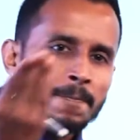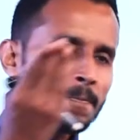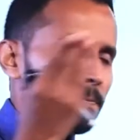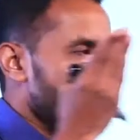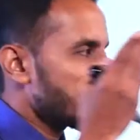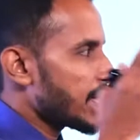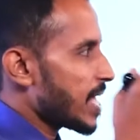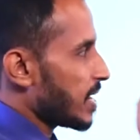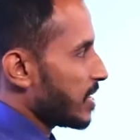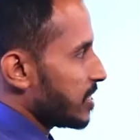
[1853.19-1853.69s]

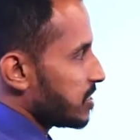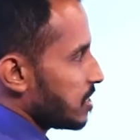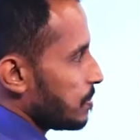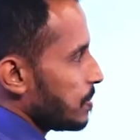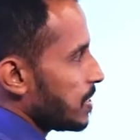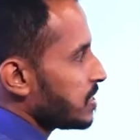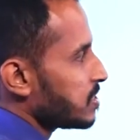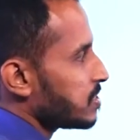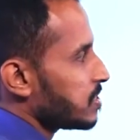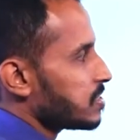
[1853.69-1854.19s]
That is a
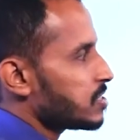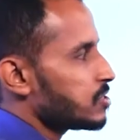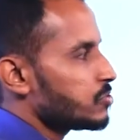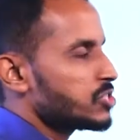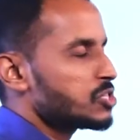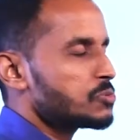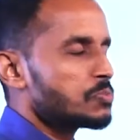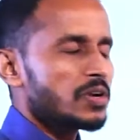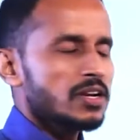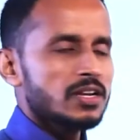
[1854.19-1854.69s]
business
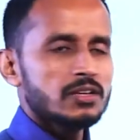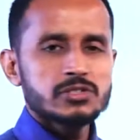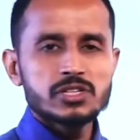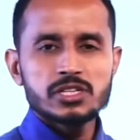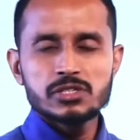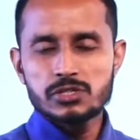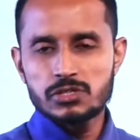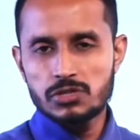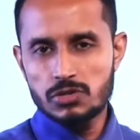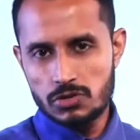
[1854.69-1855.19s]
which
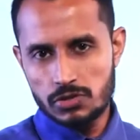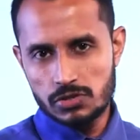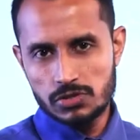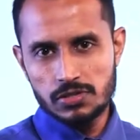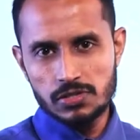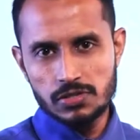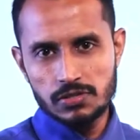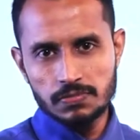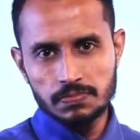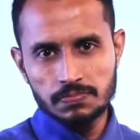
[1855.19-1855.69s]
produces goods.